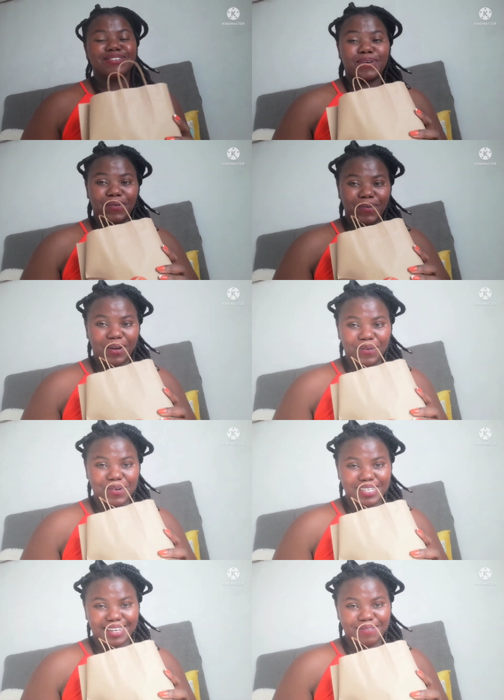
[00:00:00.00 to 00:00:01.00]
So Kwaku
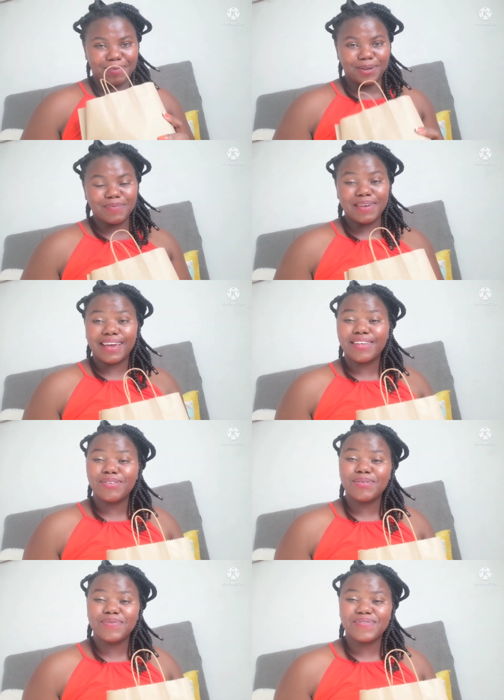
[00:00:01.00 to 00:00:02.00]
went and bought me a
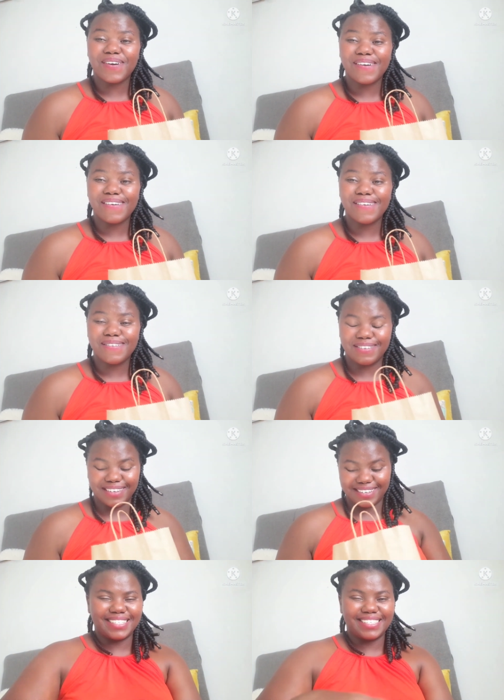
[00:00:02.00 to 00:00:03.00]
new
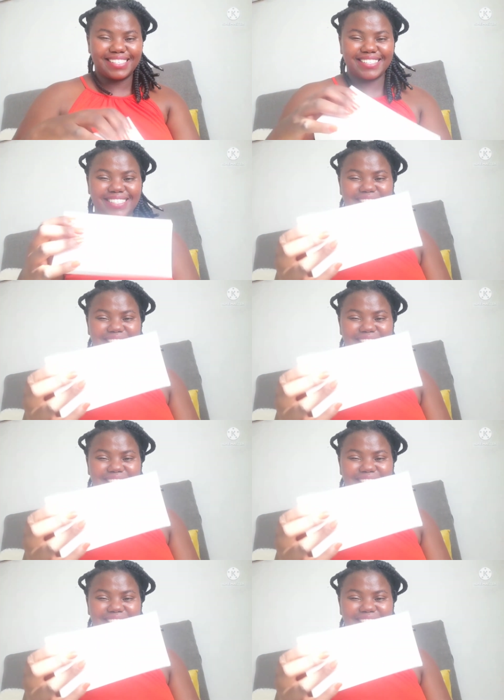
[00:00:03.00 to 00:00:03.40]
phone. It's still